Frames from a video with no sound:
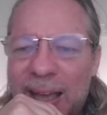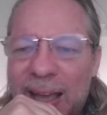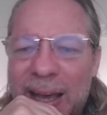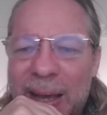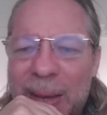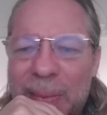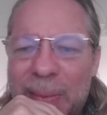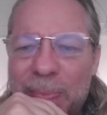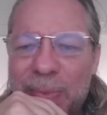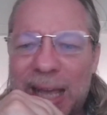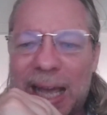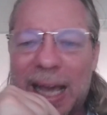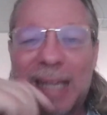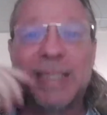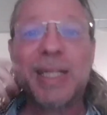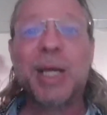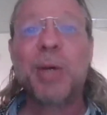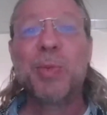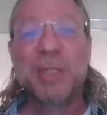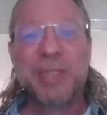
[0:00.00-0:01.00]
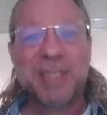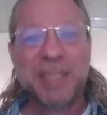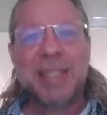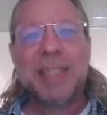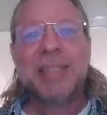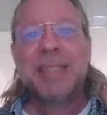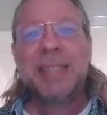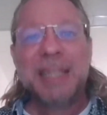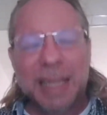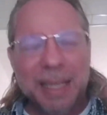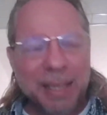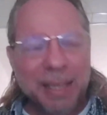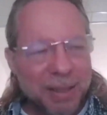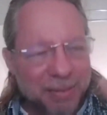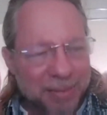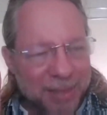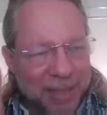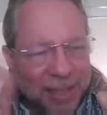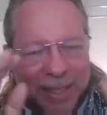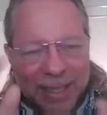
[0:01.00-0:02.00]
as I was sitting in
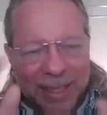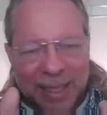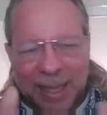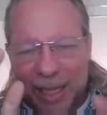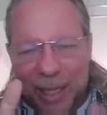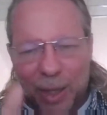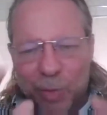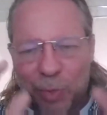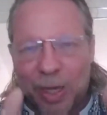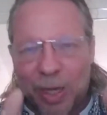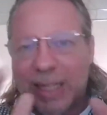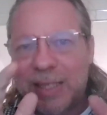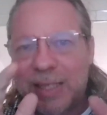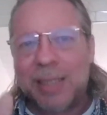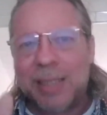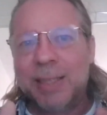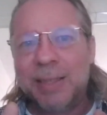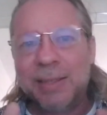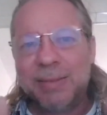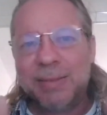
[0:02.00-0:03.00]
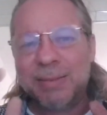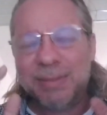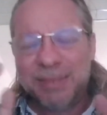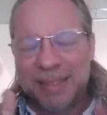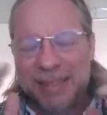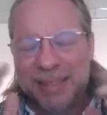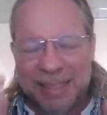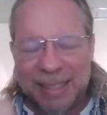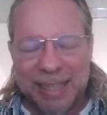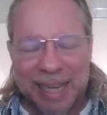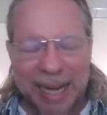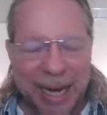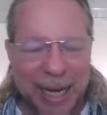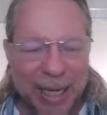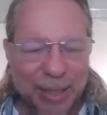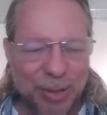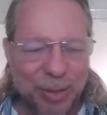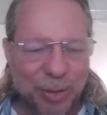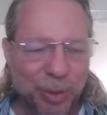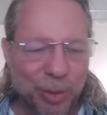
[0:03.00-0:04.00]
a writing
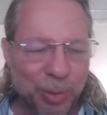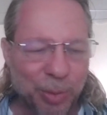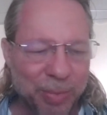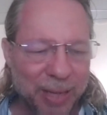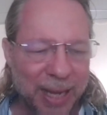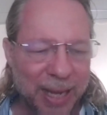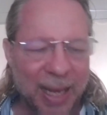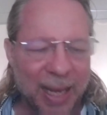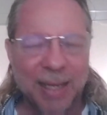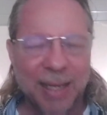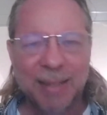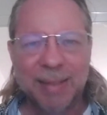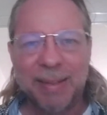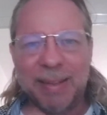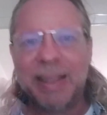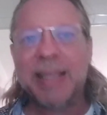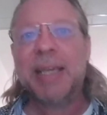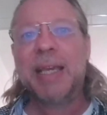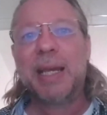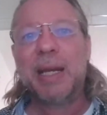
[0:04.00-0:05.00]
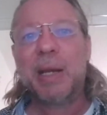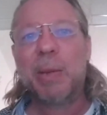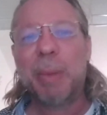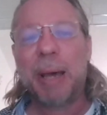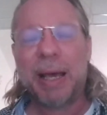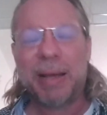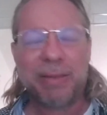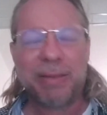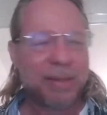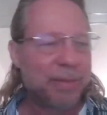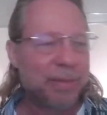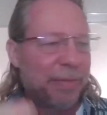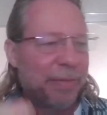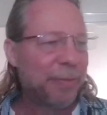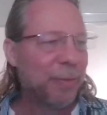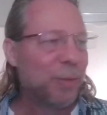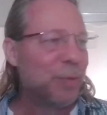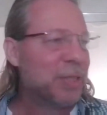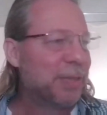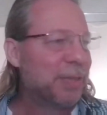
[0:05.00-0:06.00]
classroom and thinking about the
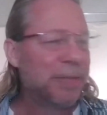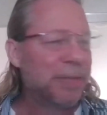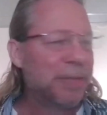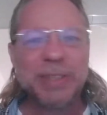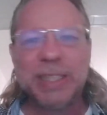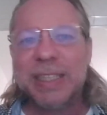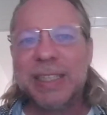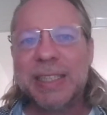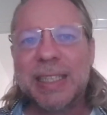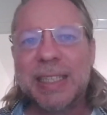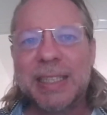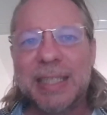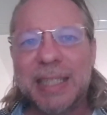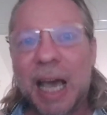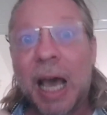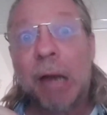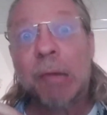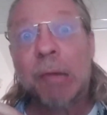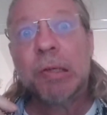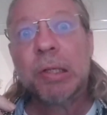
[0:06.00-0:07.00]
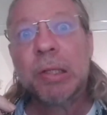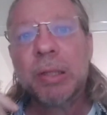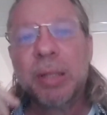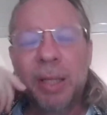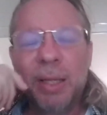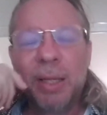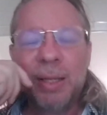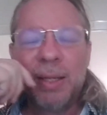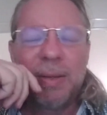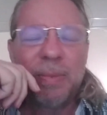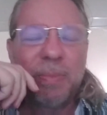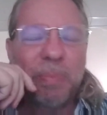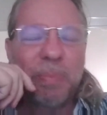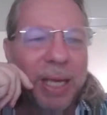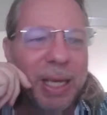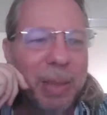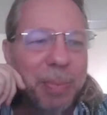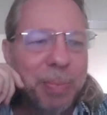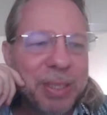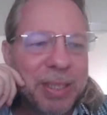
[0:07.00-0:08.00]
40, 50, 60, 100
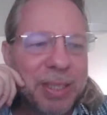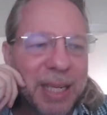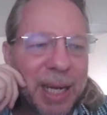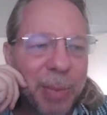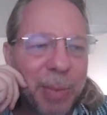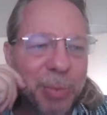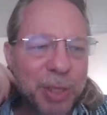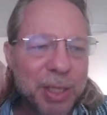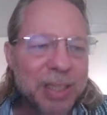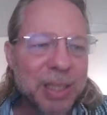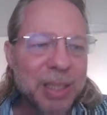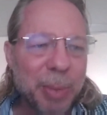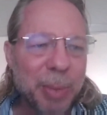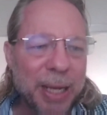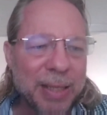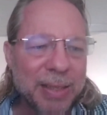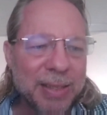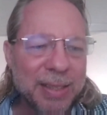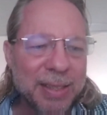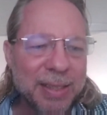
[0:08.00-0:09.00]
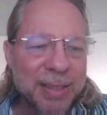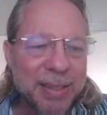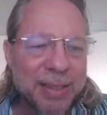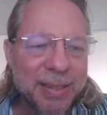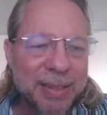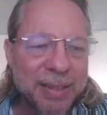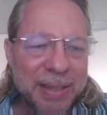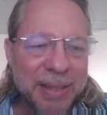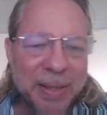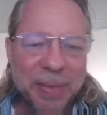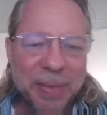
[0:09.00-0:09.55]
papers that I'm just about to,